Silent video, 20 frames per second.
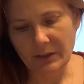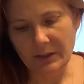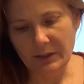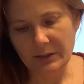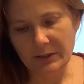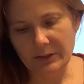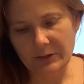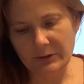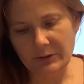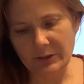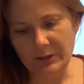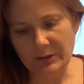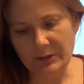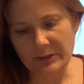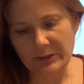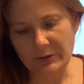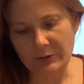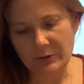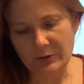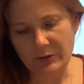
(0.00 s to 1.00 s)
You talk
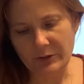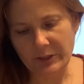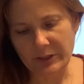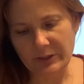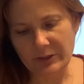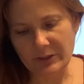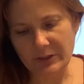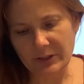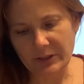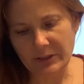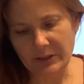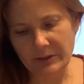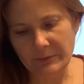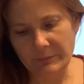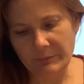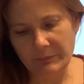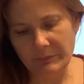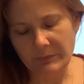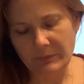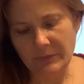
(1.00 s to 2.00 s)
so strangely.
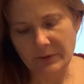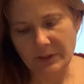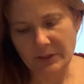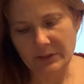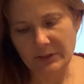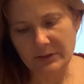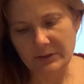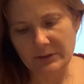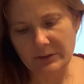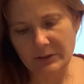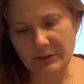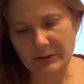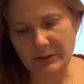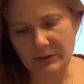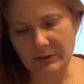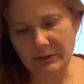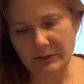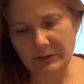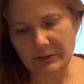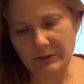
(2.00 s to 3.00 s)
It is the
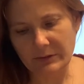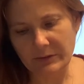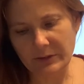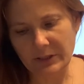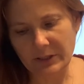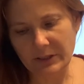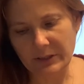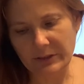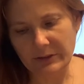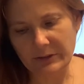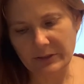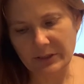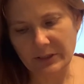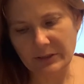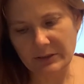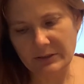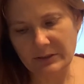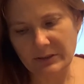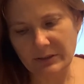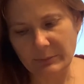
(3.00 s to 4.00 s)
third of the iron
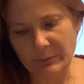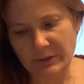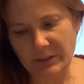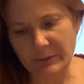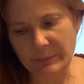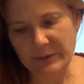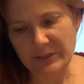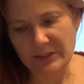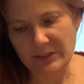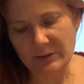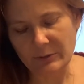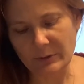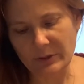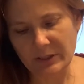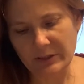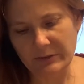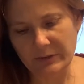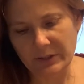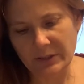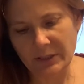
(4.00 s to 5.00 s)
nights. I promise you,
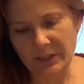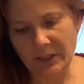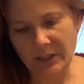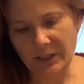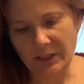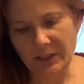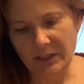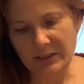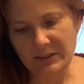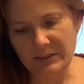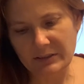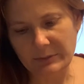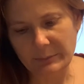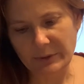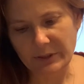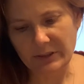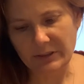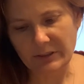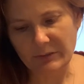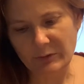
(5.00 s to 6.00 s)
Ava, to
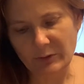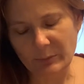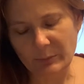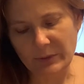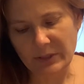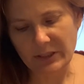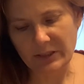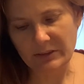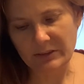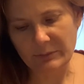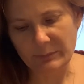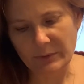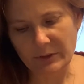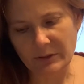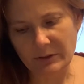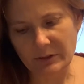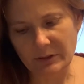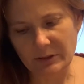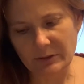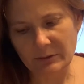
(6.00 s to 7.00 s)
be a different man
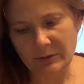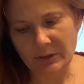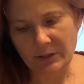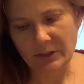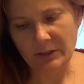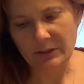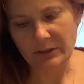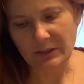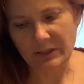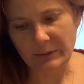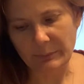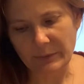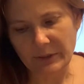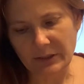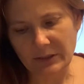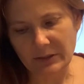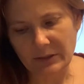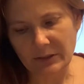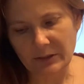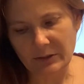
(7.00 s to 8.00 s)
tomorrow. Let me
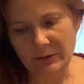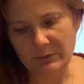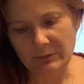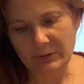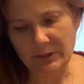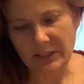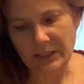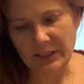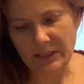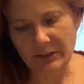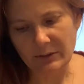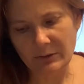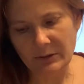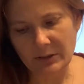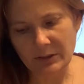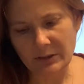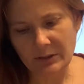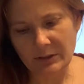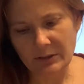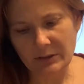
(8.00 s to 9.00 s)
alone now.
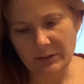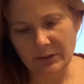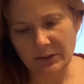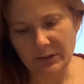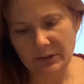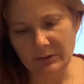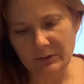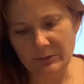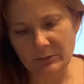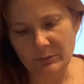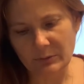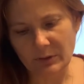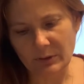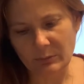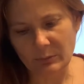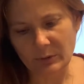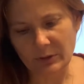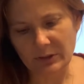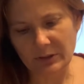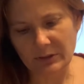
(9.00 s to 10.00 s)
You
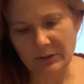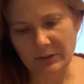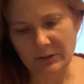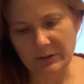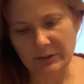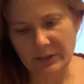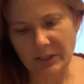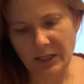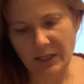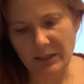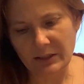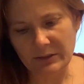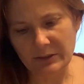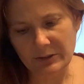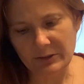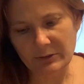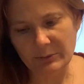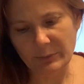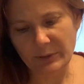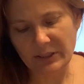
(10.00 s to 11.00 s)
will not
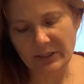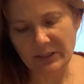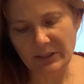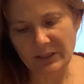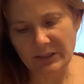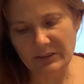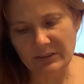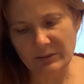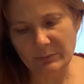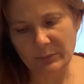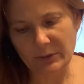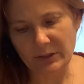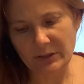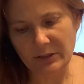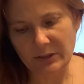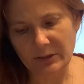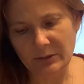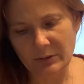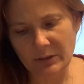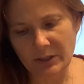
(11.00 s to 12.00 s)
know me again
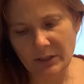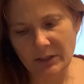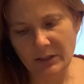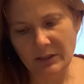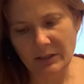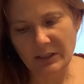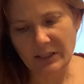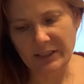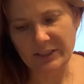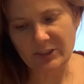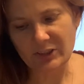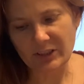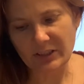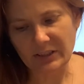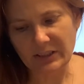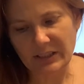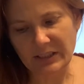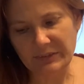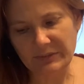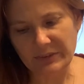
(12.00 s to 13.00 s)
tomorrow. I shall
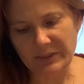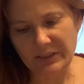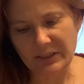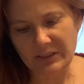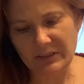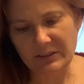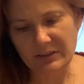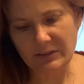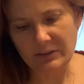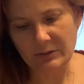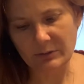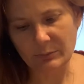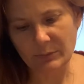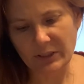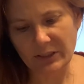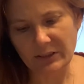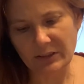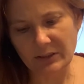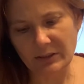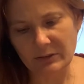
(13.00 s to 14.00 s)
laugh and kiss you,
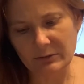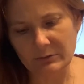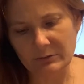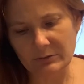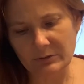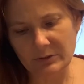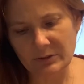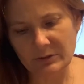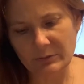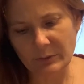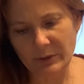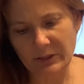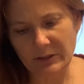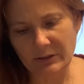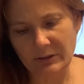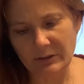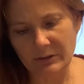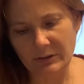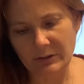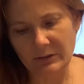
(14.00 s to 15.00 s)
my own sweet
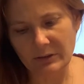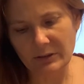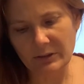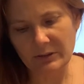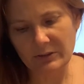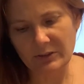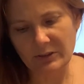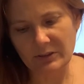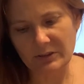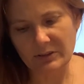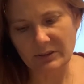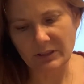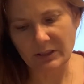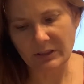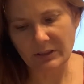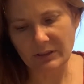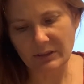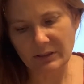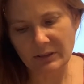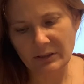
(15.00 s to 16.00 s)
girl. Just
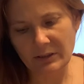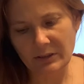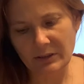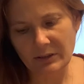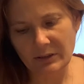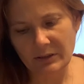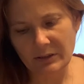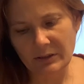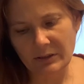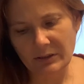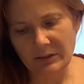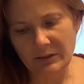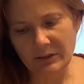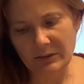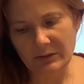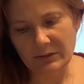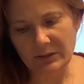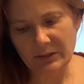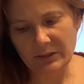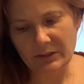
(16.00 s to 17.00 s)
think.
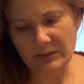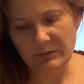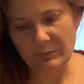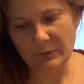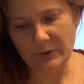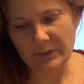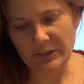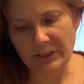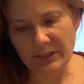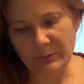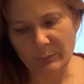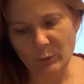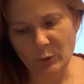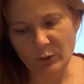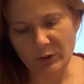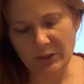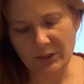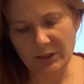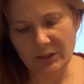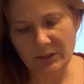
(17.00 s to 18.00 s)
Only this one night
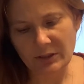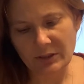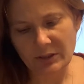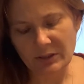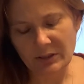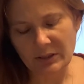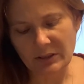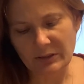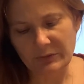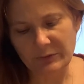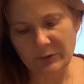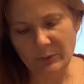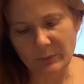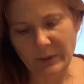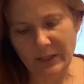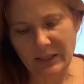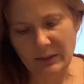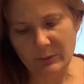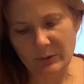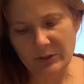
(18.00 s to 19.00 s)
more, a few
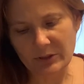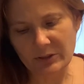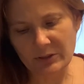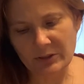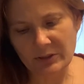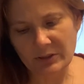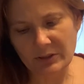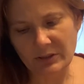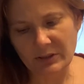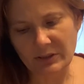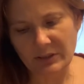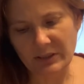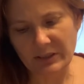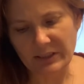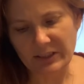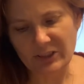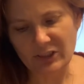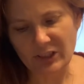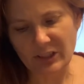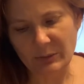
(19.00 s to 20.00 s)
hours, and then I
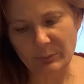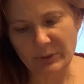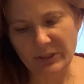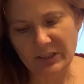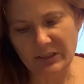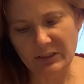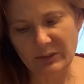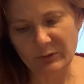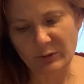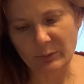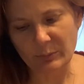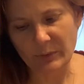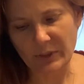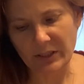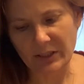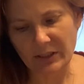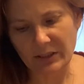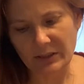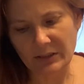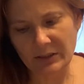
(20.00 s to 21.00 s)
shall be a different
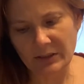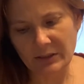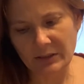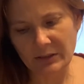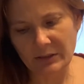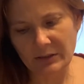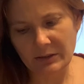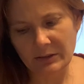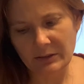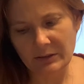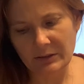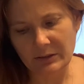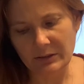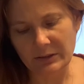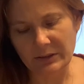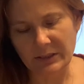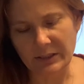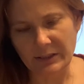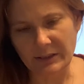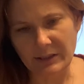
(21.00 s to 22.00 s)
man. Good
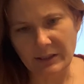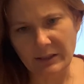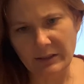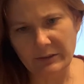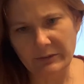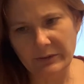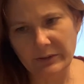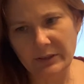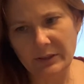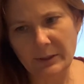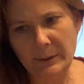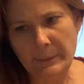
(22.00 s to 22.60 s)
night, Ava.